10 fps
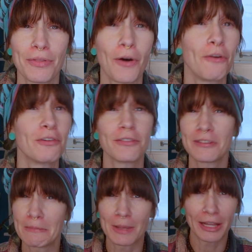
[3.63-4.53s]
The
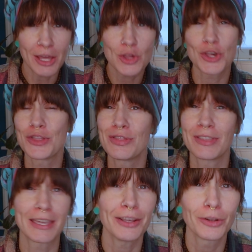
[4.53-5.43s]
overstimulation,
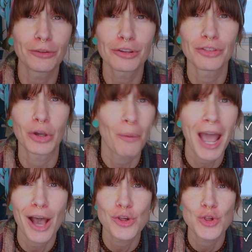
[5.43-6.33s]
the guilt, the
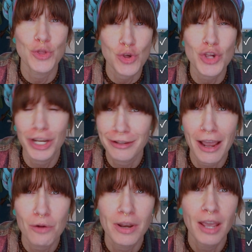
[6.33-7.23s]
crash, the
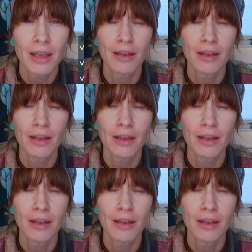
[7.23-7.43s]
shutdown,